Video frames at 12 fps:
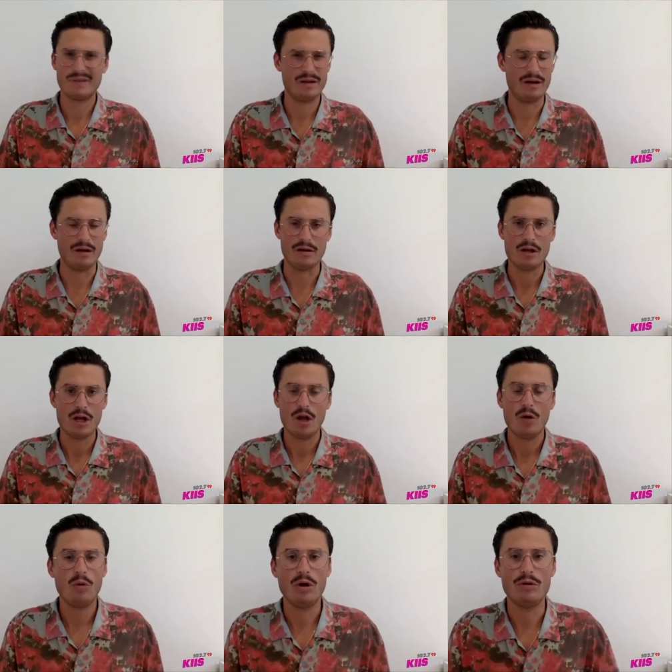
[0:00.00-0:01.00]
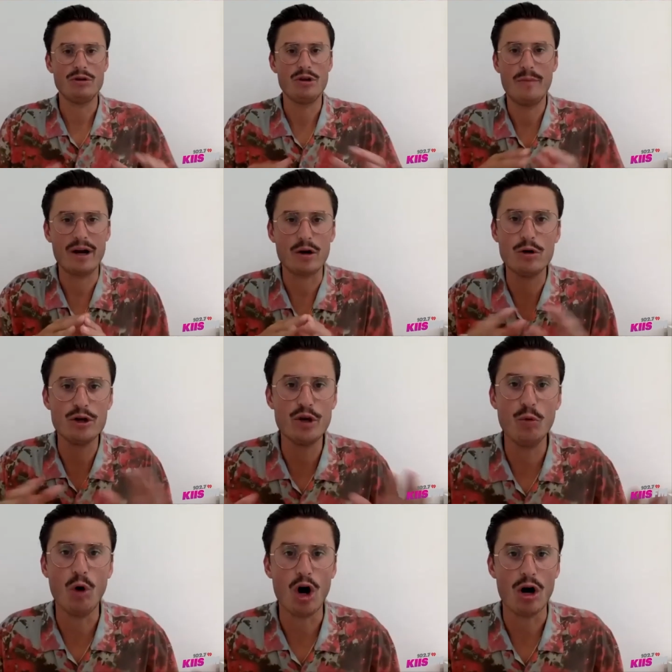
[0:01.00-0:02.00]
Oh, well, no matter who
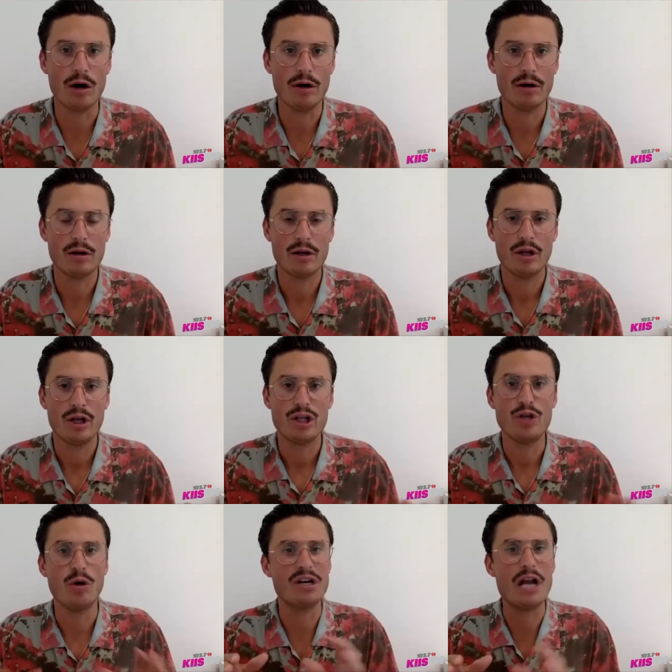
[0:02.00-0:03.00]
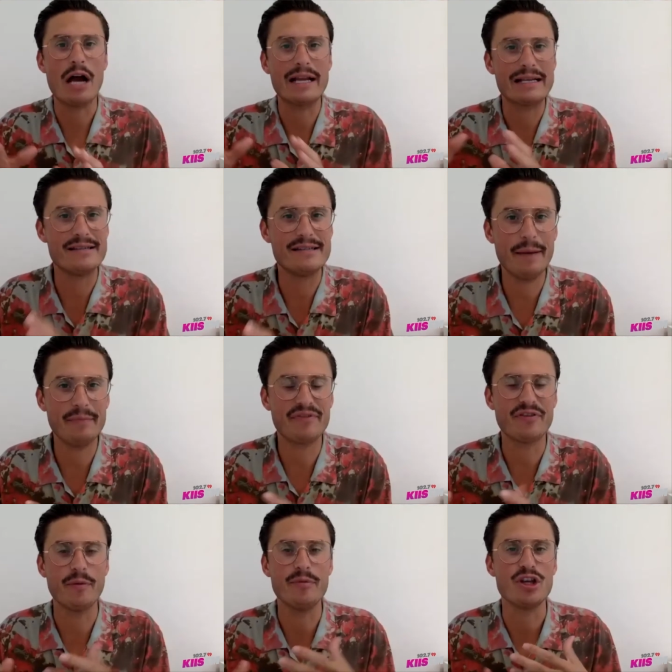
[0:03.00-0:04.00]
you are, you are not exempt
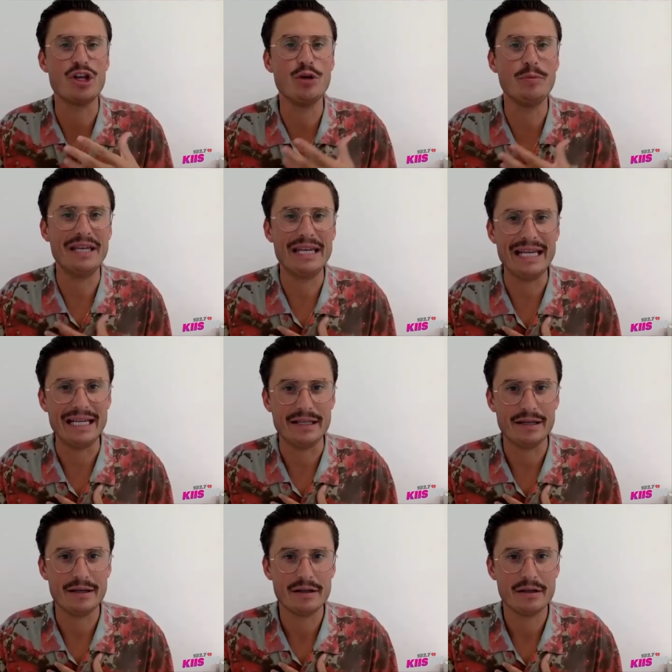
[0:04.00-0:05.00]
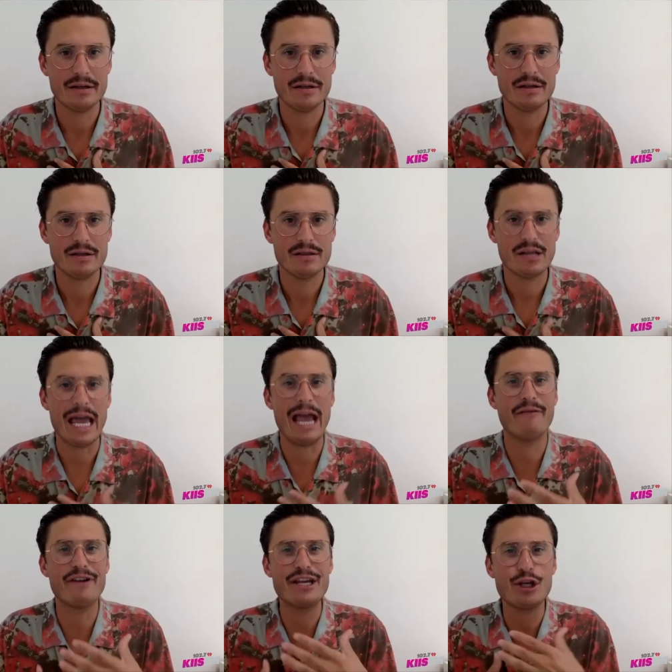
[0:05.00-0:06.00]
from the human need.
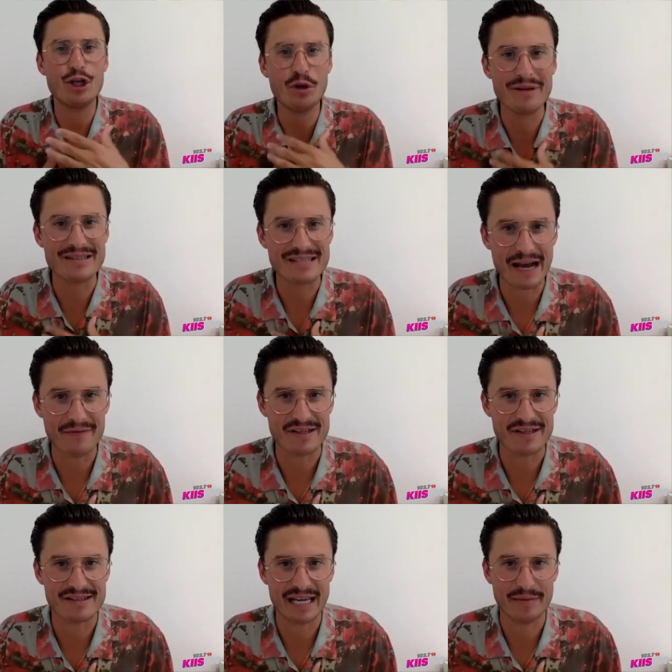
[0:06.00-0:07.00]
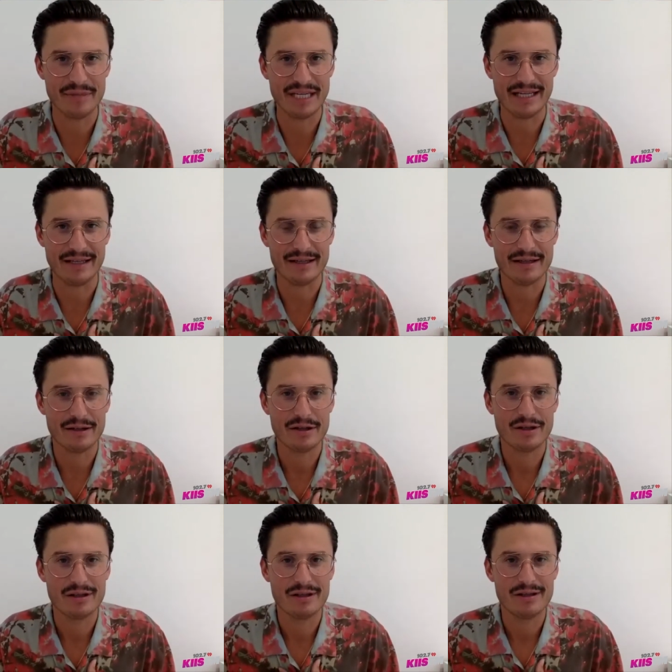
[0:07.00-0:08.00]
Every humans have the same need.
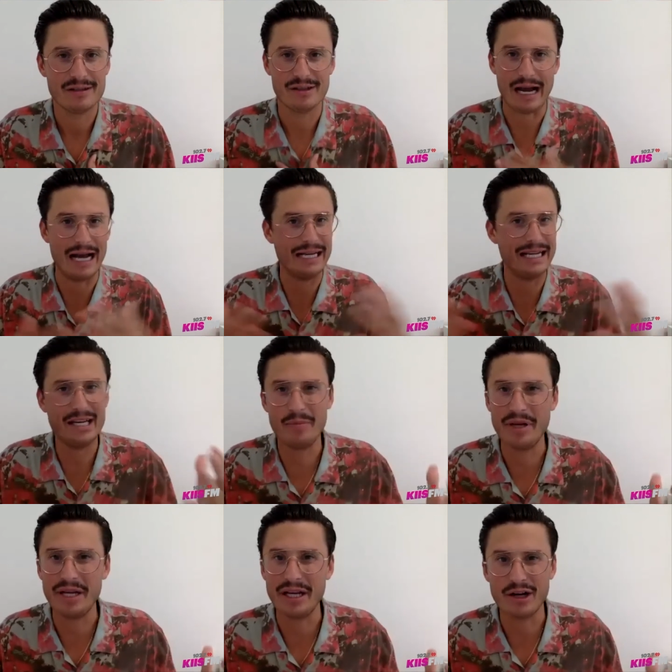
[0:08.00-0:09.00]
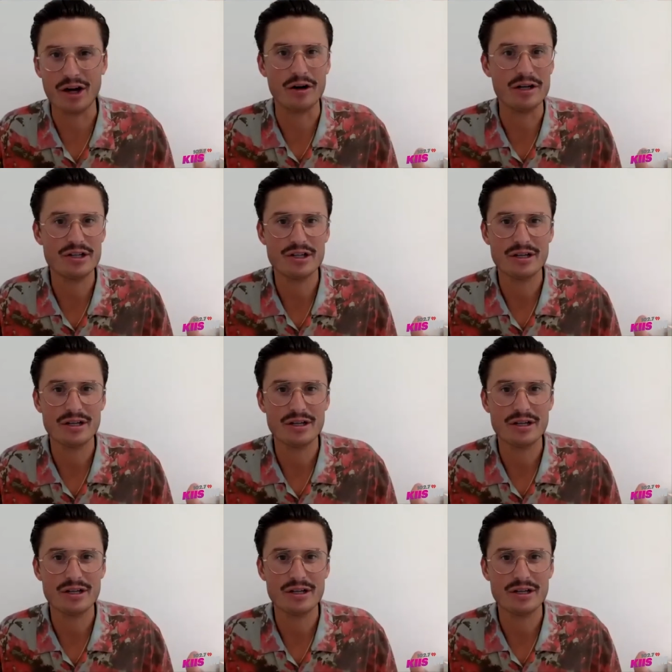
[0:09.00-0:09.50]
So I need to be encouraged.